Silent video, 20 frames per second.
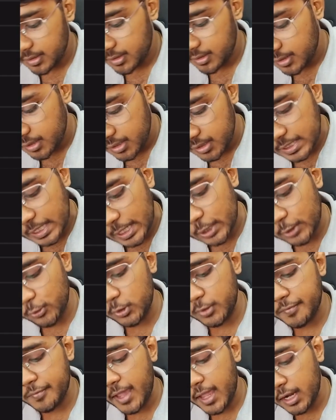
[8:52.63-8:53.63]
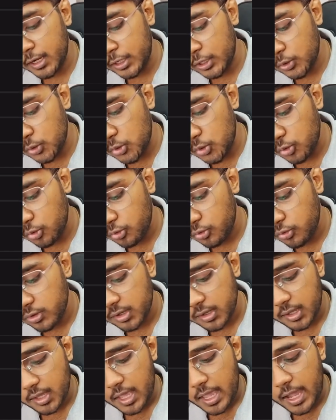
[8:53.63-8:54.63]
The root value.
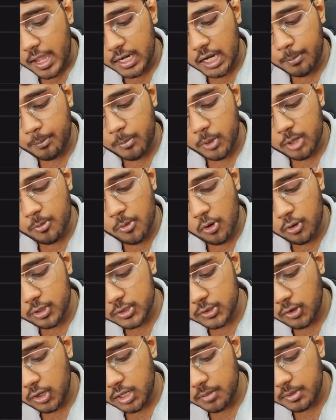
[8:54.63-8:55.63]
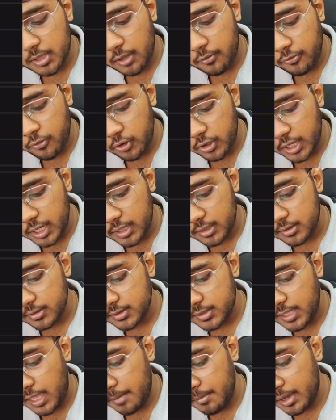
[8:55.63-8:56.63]
And upper bound is going to be the 14,
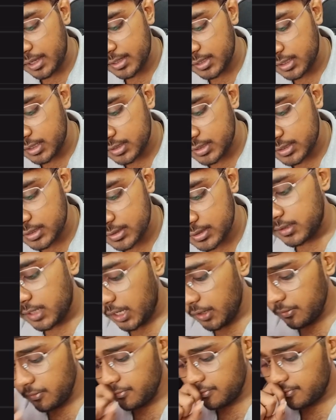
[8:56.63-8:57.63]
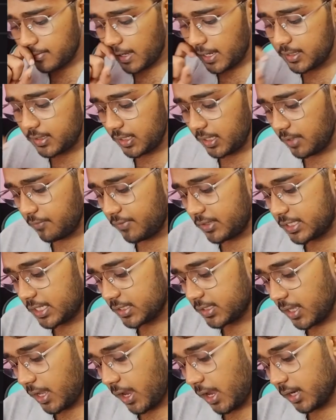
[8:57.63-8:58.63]
same as it is. So I think we
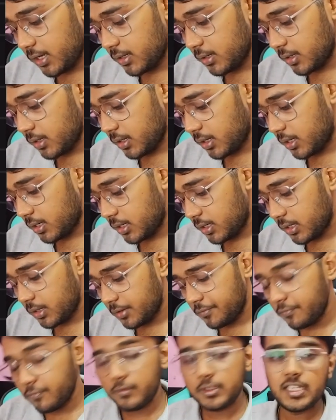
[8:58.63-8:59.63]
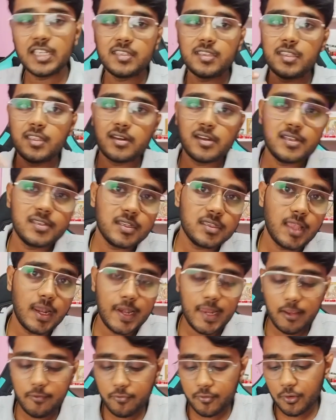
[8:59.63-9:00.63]
just reached the
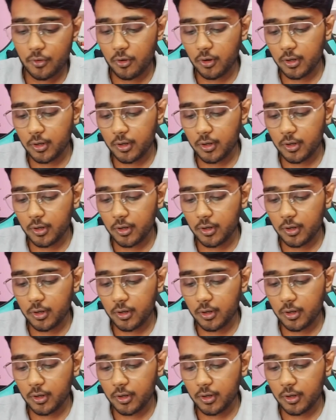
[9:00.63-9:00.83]
leaf node.